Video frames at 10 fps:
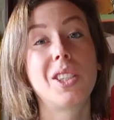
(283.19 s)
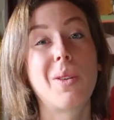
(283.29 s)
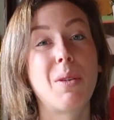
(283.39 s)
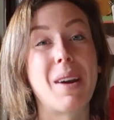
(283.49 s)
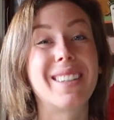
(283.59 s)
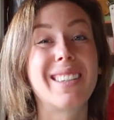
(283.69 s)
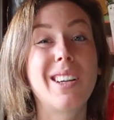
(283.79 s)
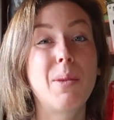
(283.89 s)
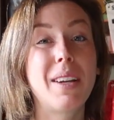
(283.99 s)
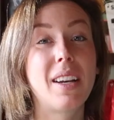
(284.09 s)
So anyway, it's a
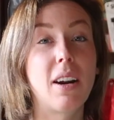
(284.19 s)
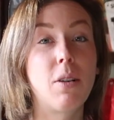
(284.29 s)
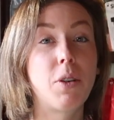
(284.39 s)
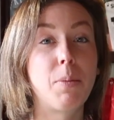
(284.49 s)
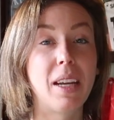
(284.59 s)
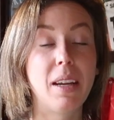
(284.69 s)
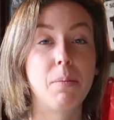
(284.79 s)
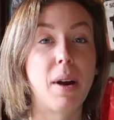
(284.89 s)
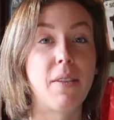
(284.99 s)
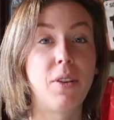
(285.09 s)
little bit narrow for me,
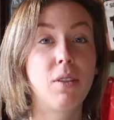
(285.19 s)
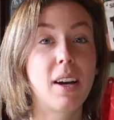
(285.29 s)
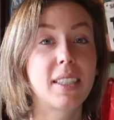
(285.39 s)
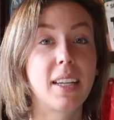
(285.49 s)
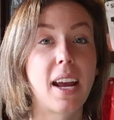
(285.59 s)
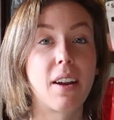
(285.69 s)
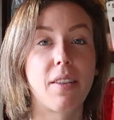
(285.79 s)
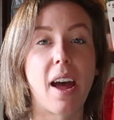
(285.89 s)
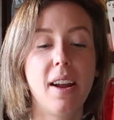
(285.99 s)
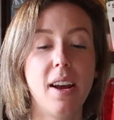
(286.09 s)
but if you guys can handle
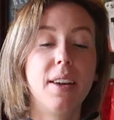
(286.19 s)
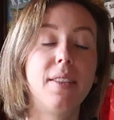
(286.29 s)
that,